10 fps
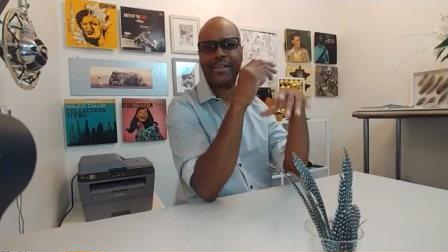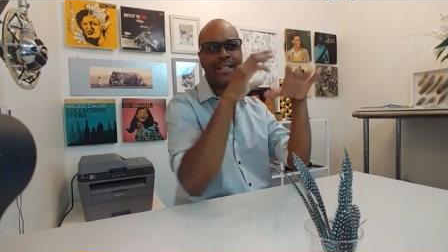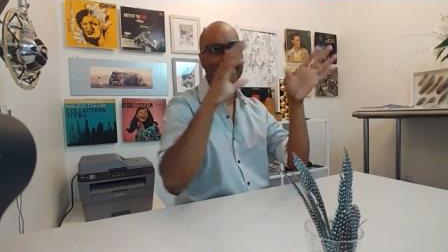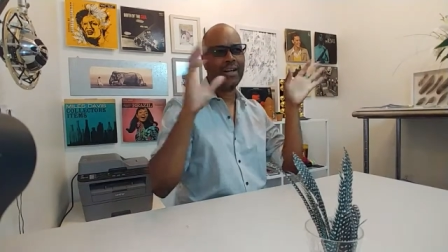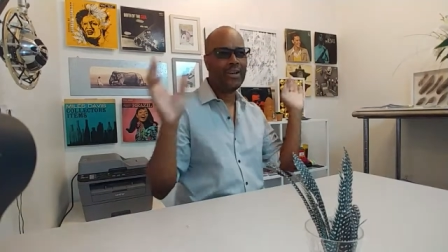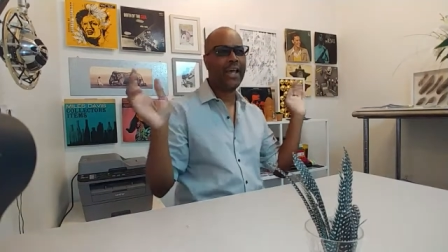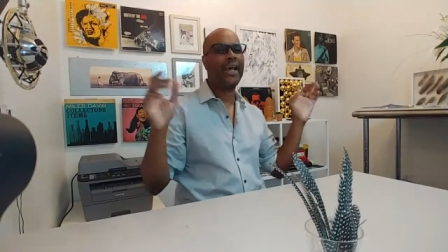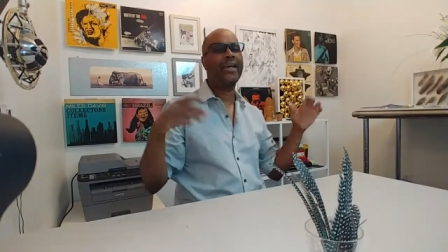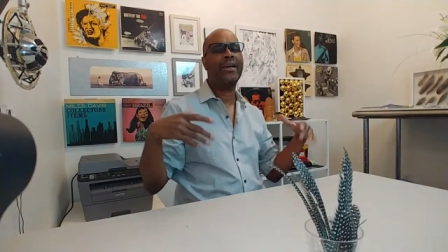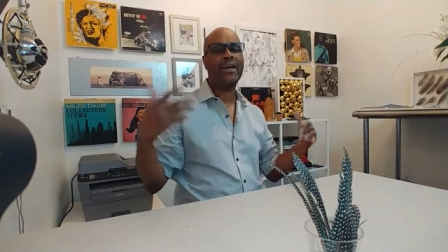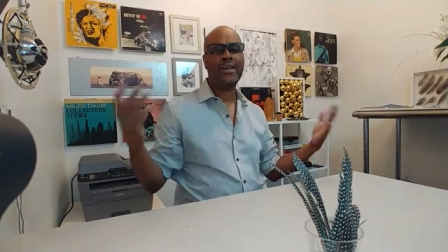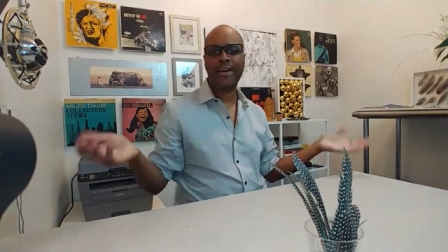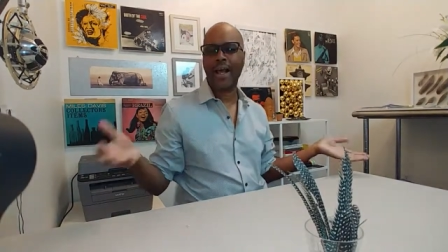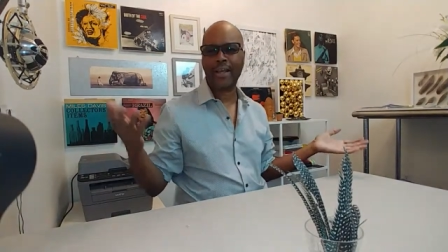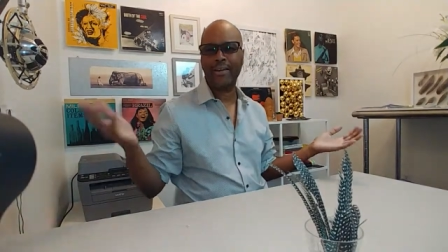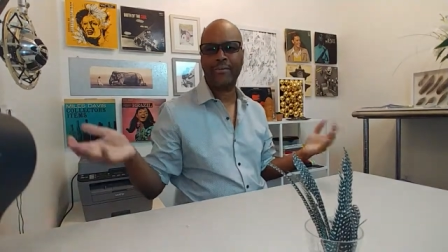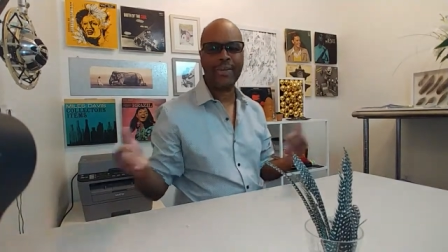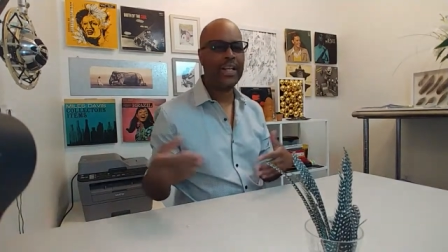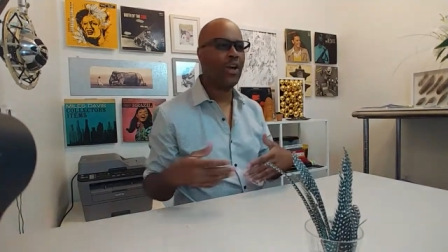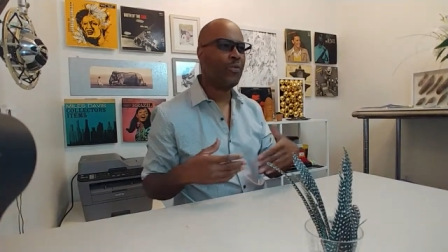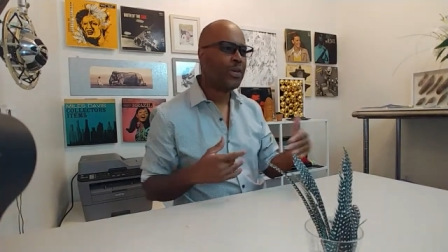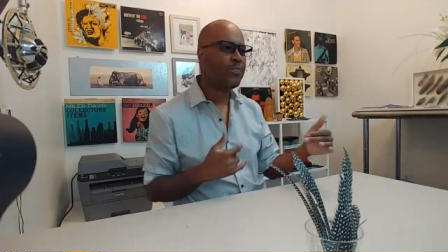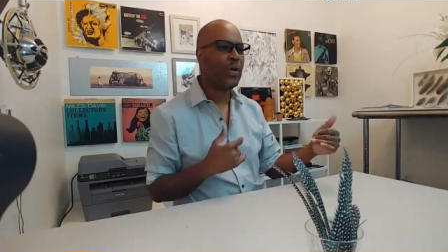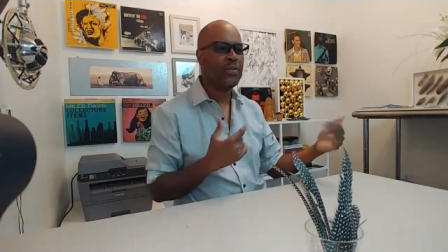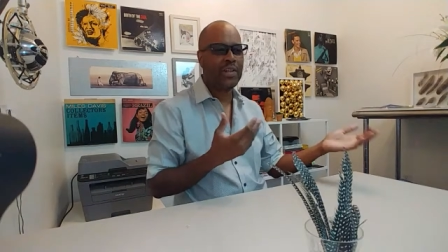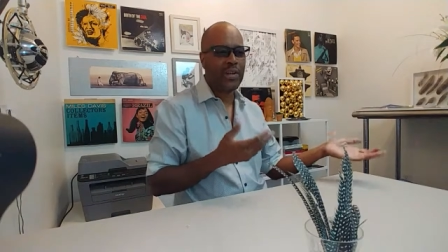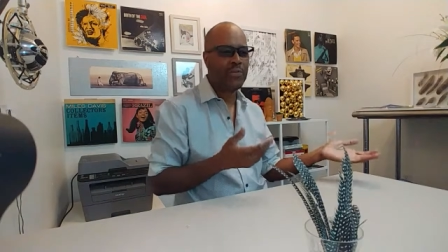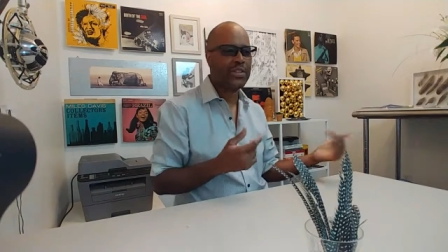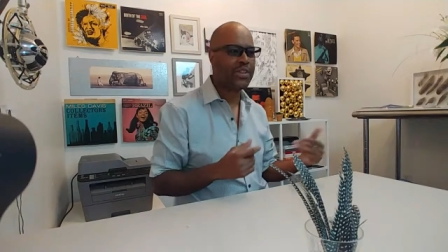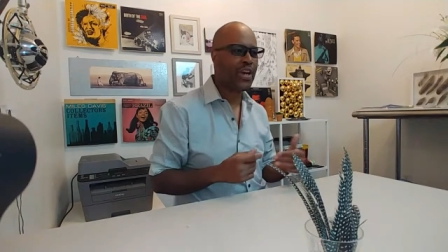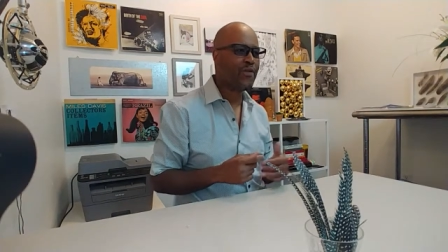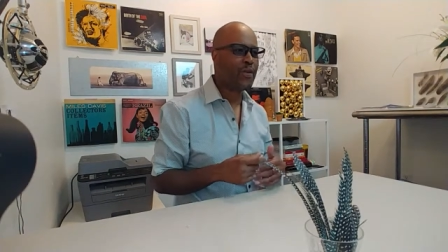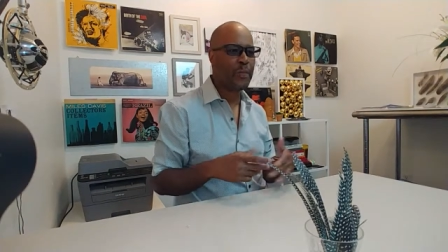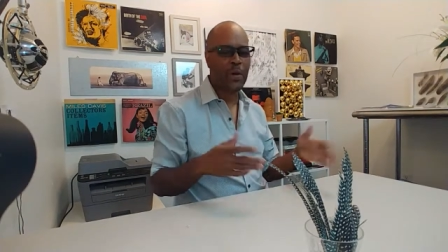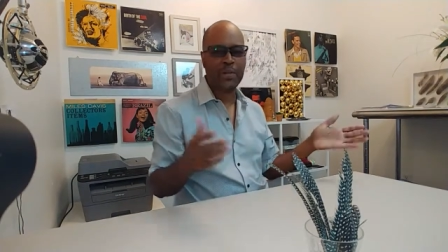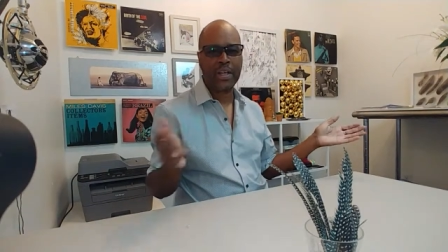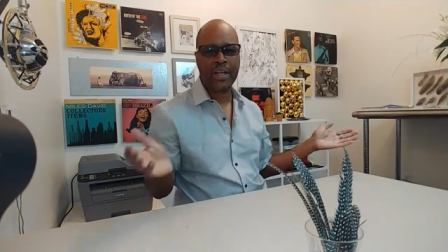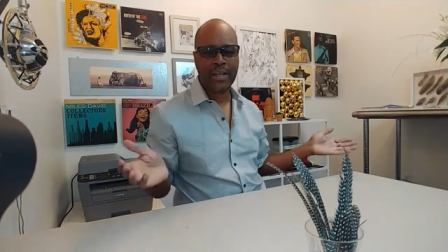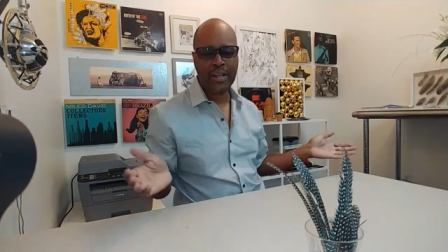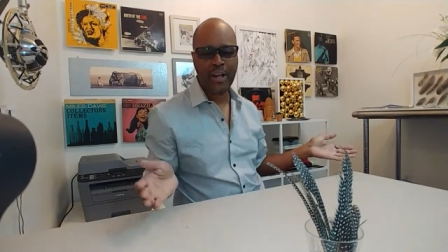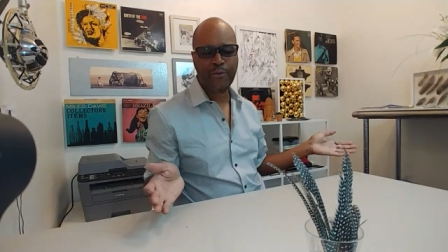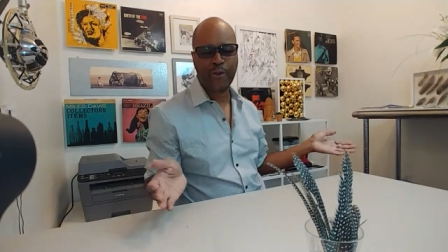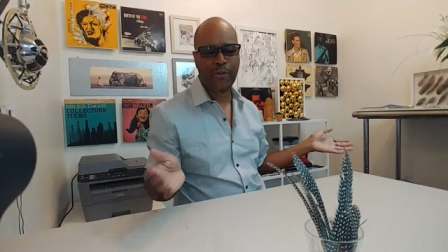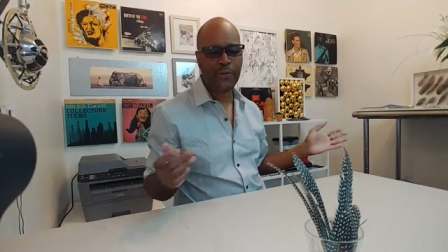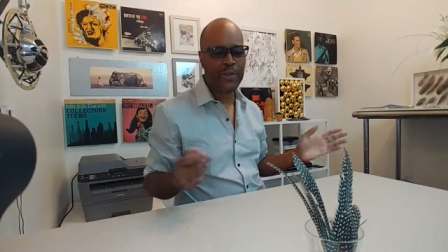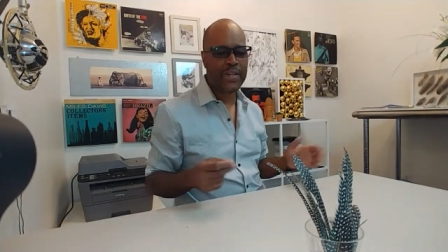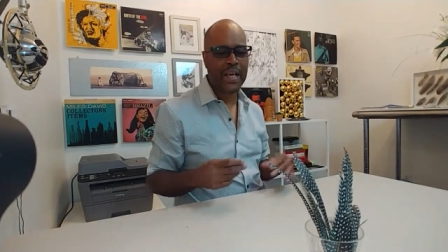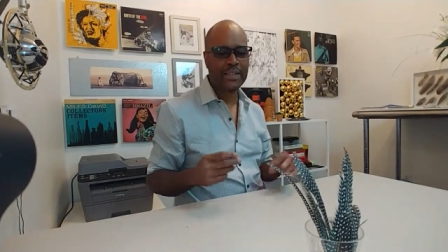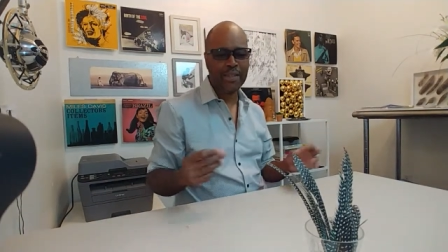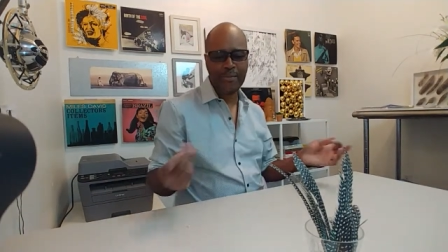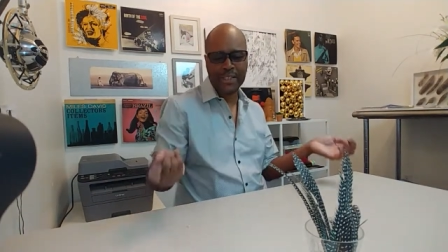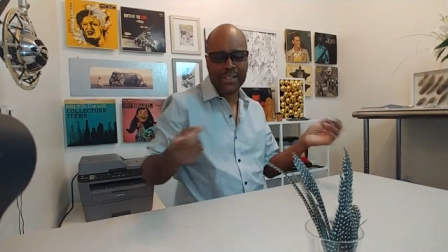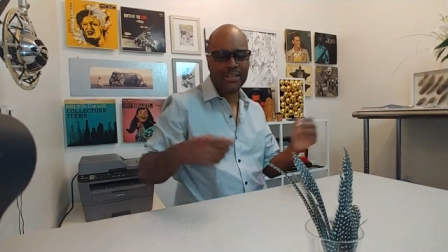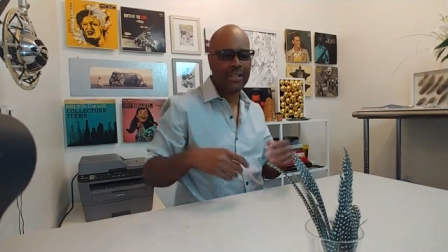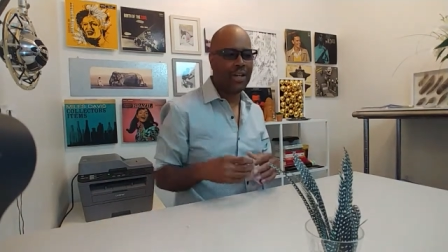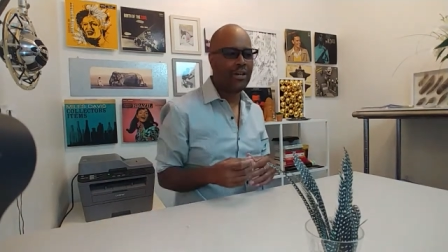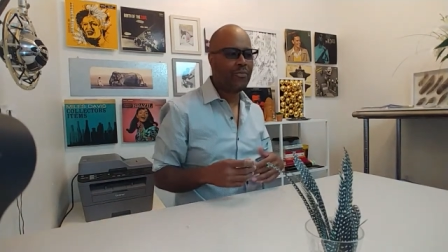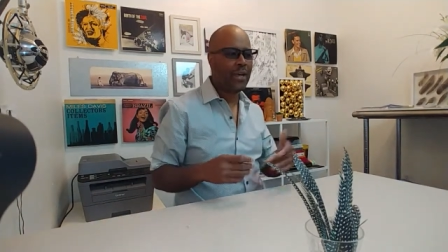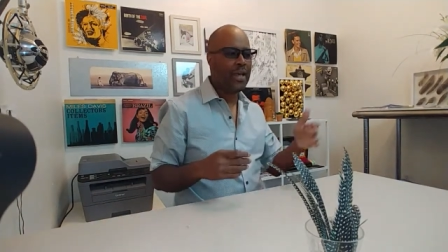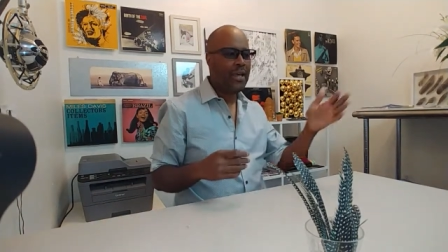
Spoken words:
So I said, okay, you know, I can, you know, we're both on reserve, we're both here for a few days. Let me just, you know,